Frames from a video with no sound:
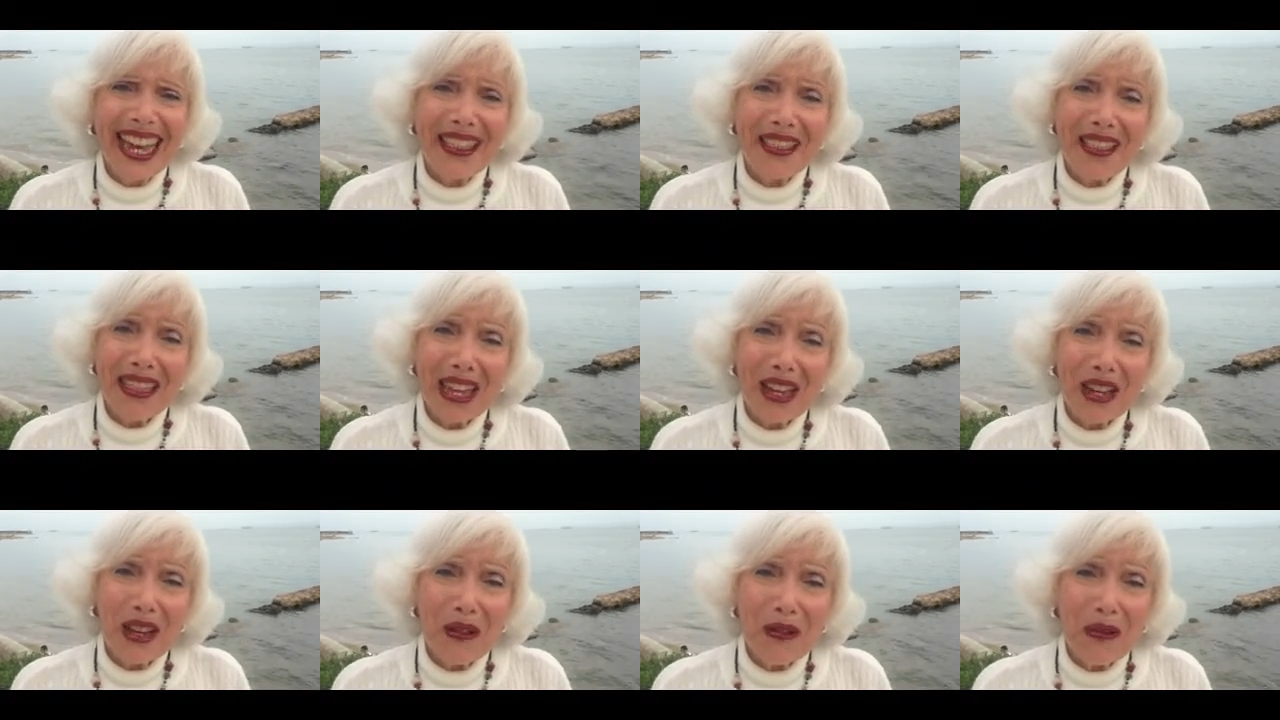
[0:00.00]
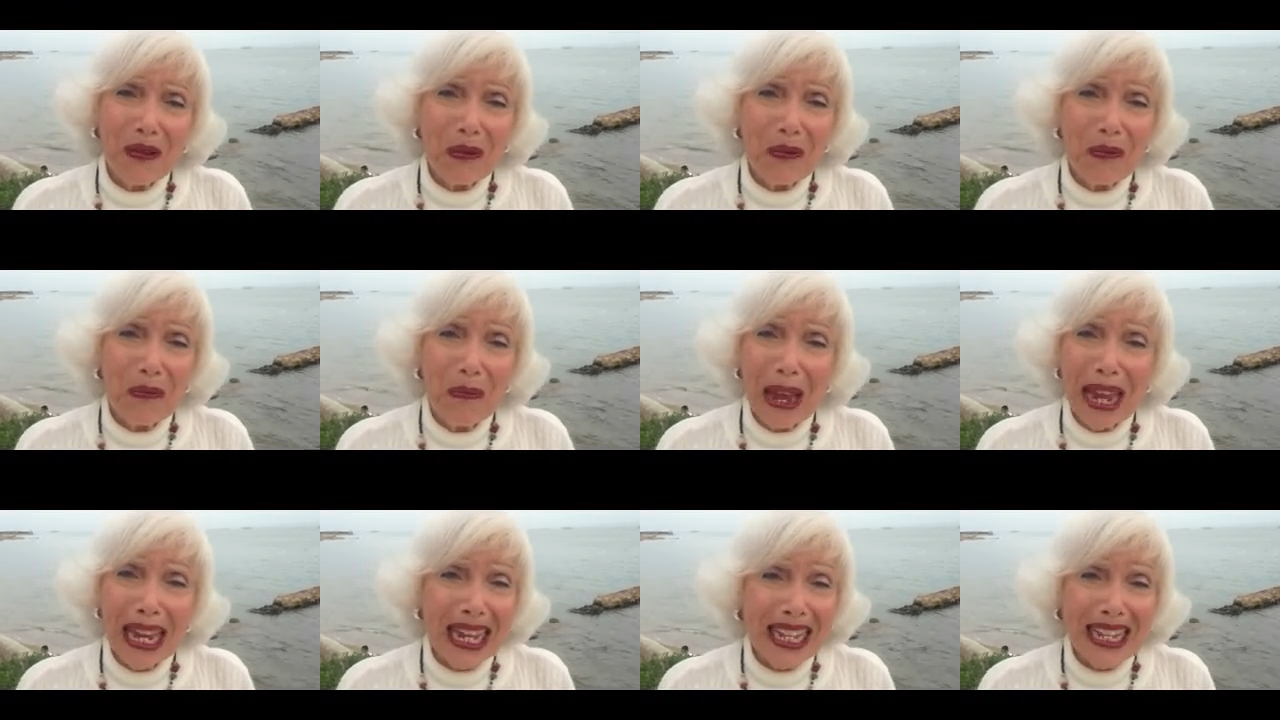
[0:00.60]
And thank you for
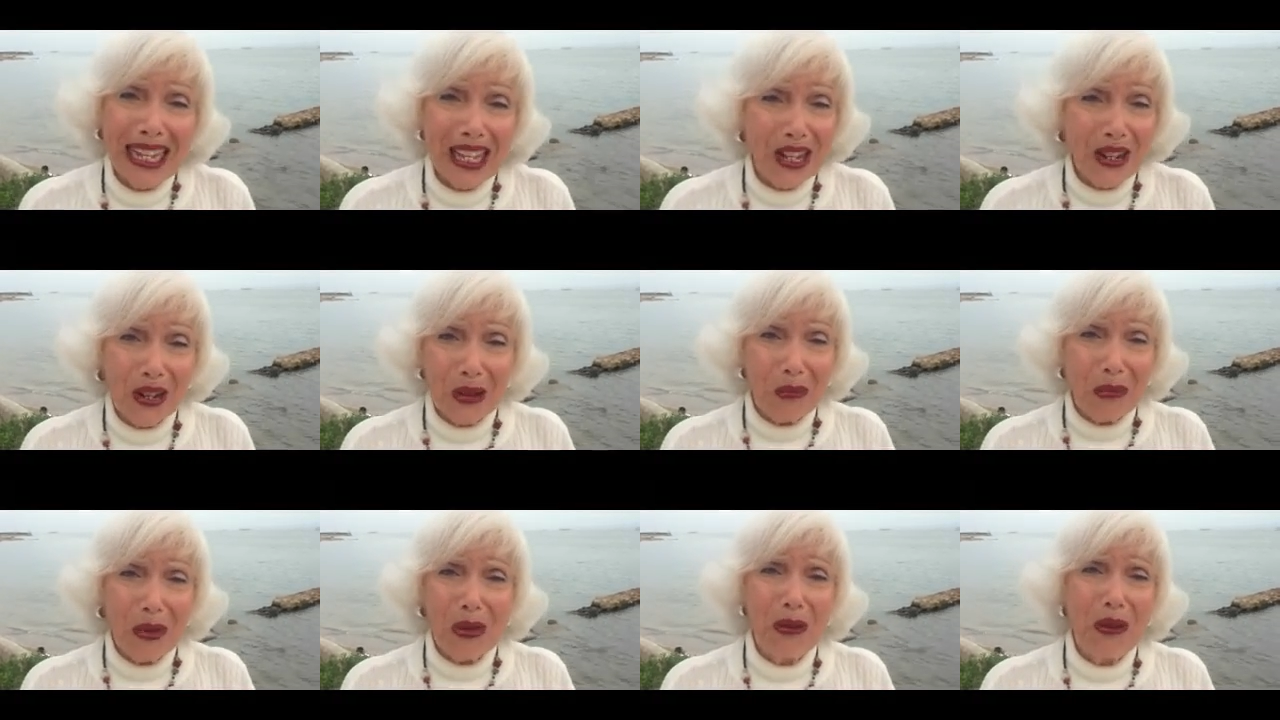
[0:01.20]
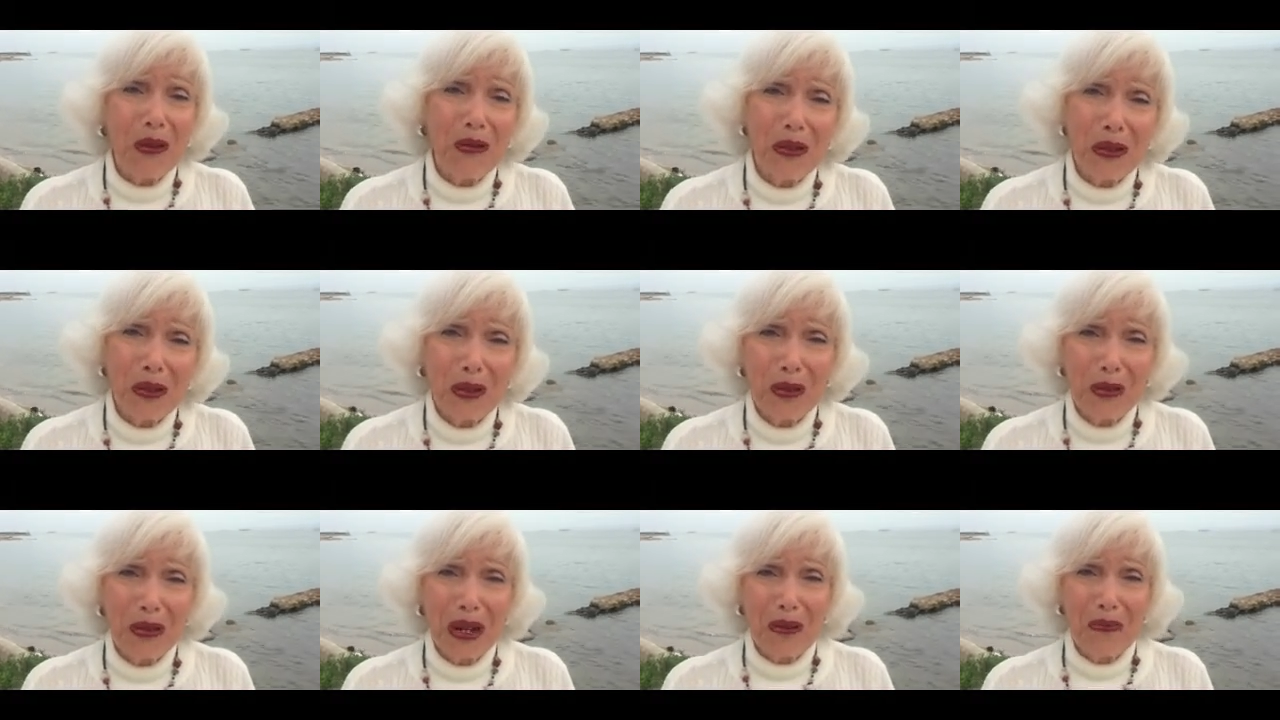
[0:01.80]
making such a beautiful
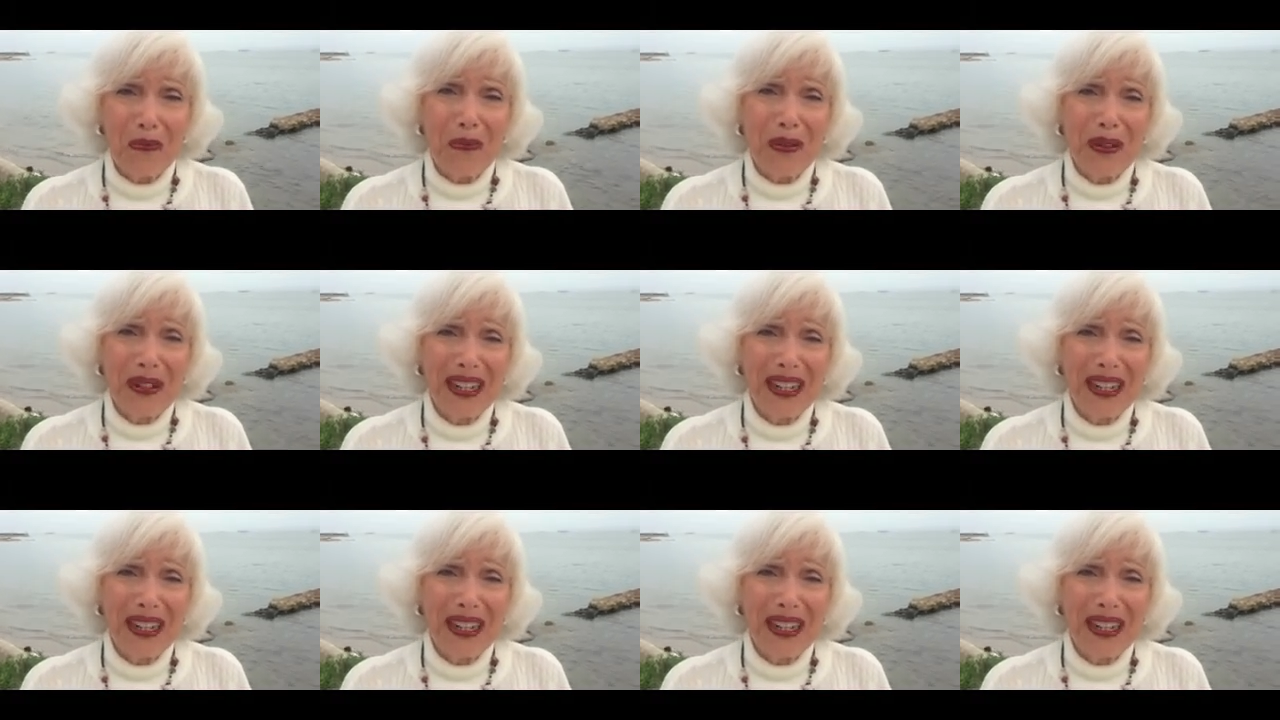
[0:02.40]
trip.